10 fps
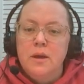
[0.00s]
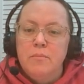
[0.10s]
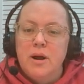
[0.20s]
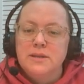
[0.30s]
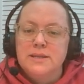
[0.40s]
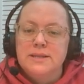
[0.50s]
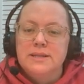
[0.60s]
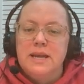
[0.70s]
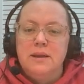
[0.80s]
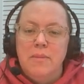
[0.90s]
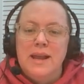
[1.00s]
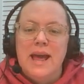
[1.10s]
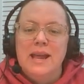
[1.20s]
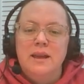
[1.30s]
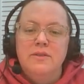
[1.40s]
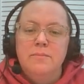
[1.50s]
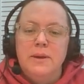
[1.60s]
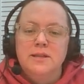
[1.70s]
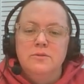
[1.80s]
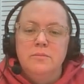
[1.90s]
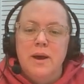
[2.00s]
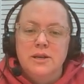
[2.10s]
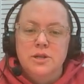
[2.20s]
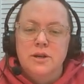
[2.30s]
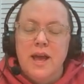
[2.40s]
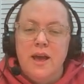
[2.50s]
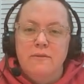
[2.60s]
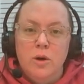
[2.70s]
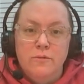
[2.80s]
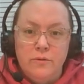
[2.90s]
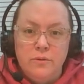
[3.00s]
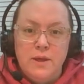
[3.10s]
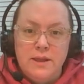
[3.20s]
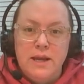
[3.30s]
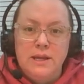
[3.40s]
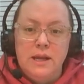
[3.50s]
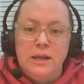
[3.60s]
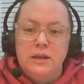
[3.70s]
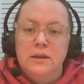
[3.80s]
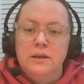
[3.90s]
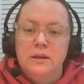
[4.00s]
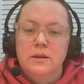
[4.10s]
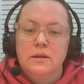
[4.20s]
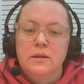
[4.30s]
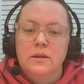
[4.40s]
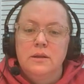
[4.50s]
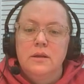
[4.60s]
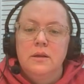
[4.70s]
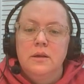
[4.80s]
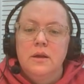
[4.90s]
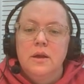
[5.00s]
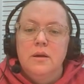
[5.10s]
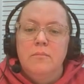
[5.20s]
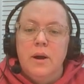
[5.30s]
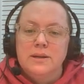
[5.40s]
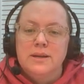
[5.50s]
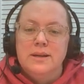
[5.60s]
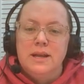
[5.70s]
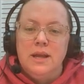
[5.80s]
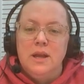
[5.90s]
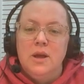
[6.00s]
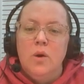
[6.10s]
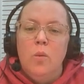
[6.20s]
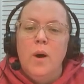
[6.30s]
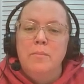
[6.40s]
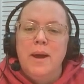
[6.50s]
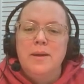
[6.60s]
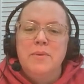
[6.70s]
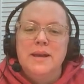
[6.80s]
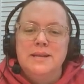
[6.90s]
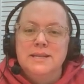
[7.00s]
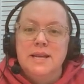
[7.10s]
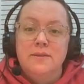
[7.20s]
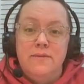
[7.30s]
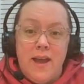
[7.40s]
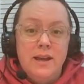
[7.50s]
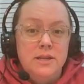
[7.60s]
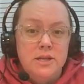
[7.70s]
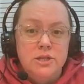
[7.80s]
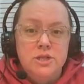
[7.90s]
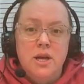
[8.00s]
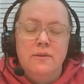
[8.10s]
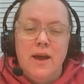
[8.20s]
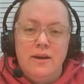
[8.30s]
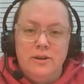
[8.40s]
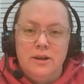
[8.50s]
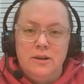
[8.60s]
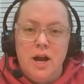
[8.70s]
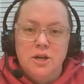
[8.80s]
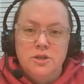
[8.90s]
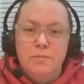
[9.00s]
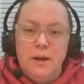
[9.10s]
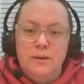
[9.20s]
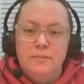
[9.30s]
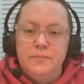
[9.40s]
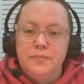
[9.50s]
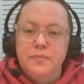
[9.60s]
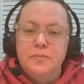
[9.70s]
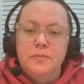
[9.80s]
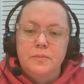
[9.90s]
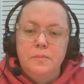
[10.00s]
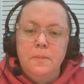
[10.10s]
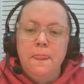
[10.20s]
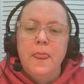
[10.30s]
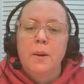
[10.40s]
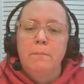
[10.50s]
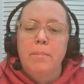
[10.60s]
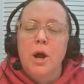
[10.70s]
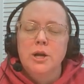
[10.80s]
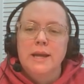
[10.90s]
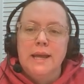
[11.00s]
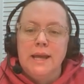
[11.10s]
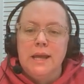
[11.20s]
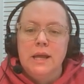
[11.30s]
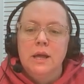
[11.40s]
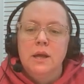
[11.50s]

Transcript: Part C. Might any of the beans we measured have more food than they need? Part D. What might be a disadvantage of having a large bean? Part E.